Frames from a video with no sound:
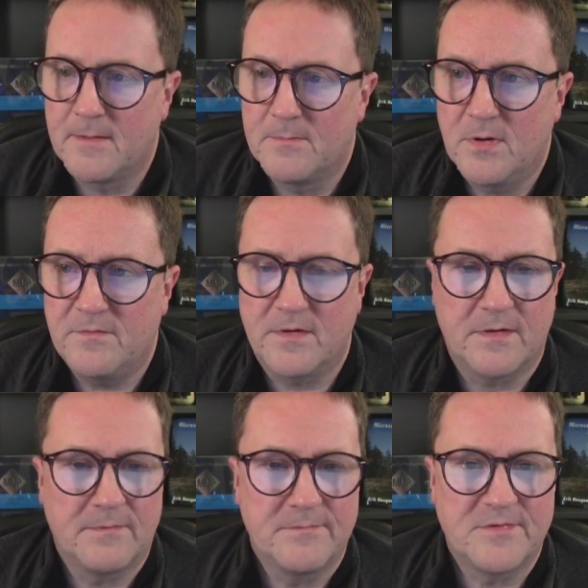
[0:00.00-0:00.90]

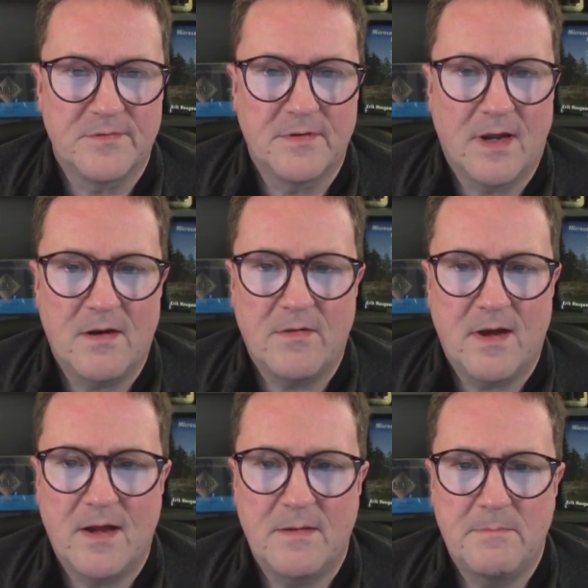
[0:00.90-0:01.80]
Perfect. So now
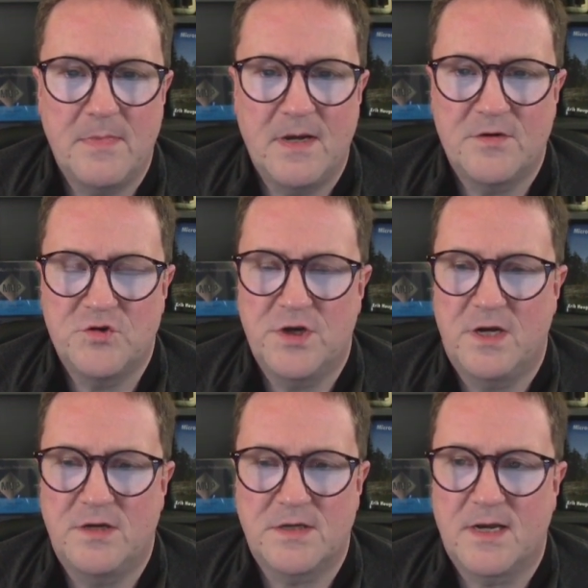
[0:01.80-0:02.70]
I made a
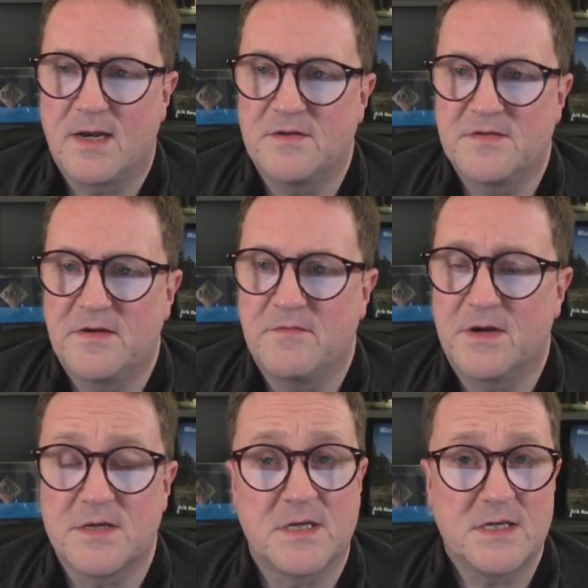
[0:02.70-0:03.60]
change and I saved it
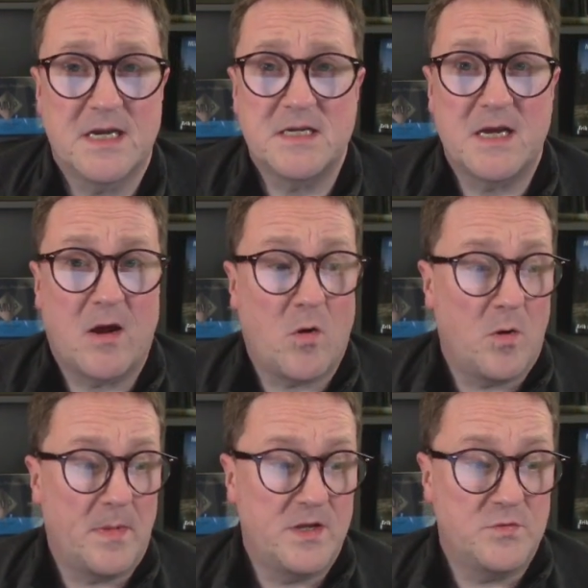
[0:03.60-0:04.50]
as extension. Now all
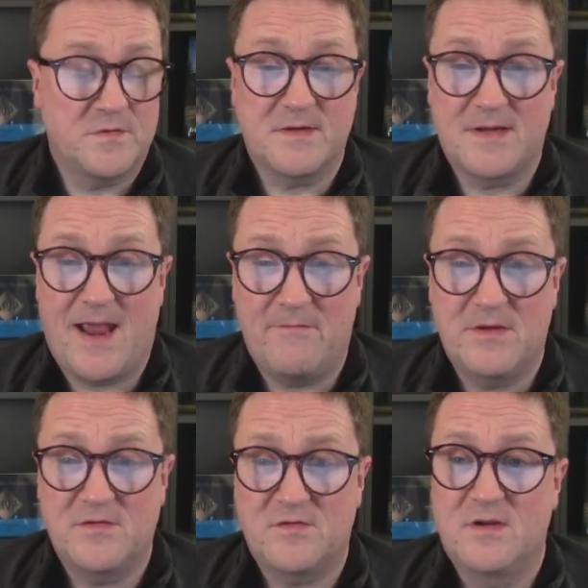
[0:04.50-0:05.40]
my users have
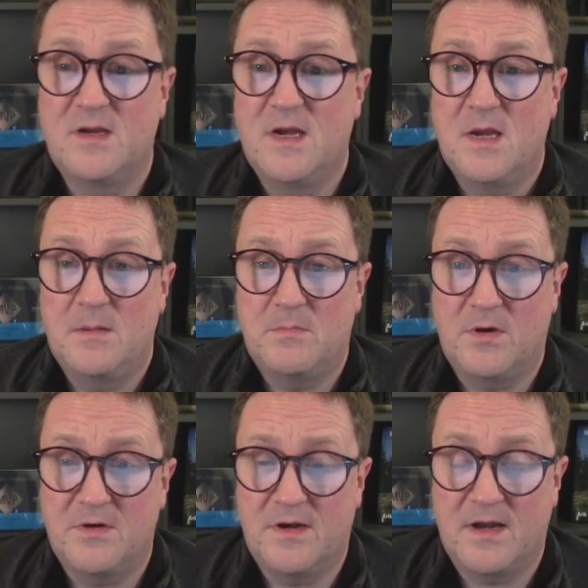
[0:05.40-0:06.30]
this
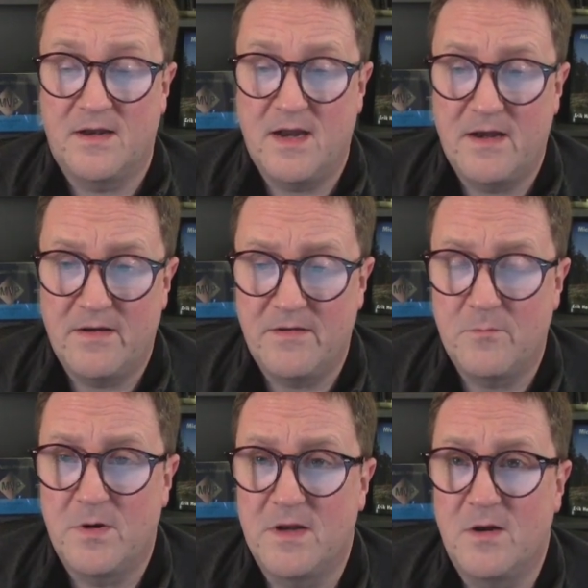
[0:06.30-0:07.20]
budget at date
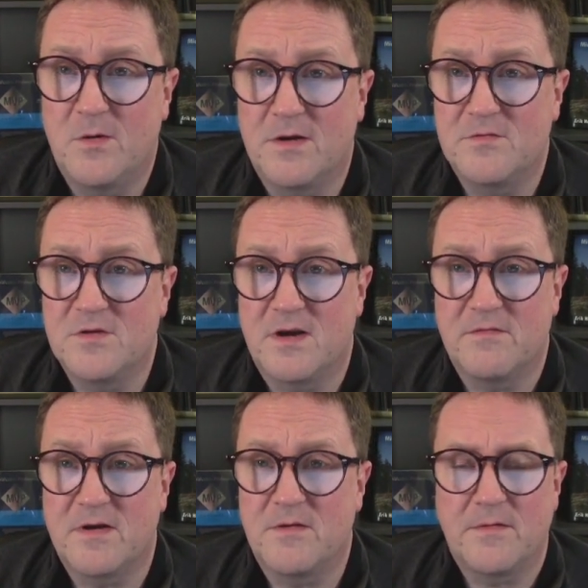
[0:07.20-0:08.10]
when they look at the chart
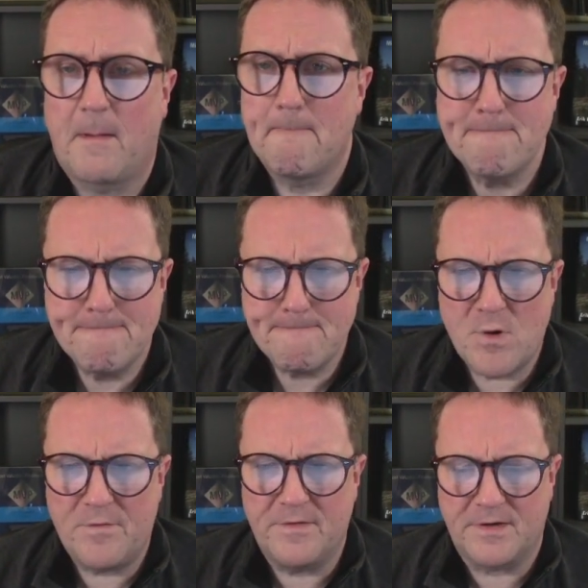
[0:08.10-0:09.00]
of count.
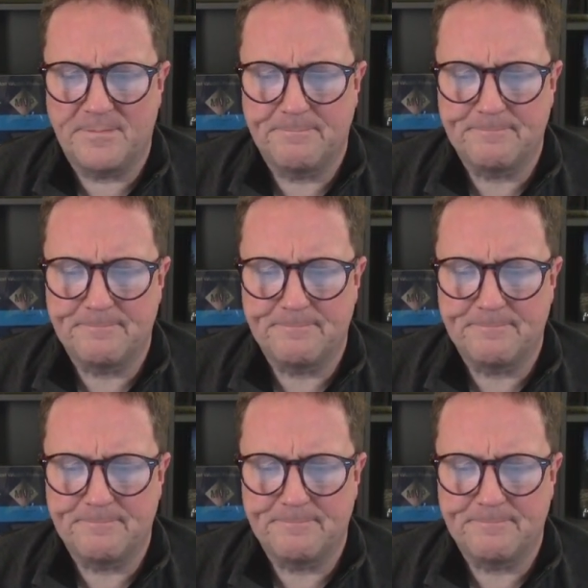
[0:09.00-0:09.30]
Perfect.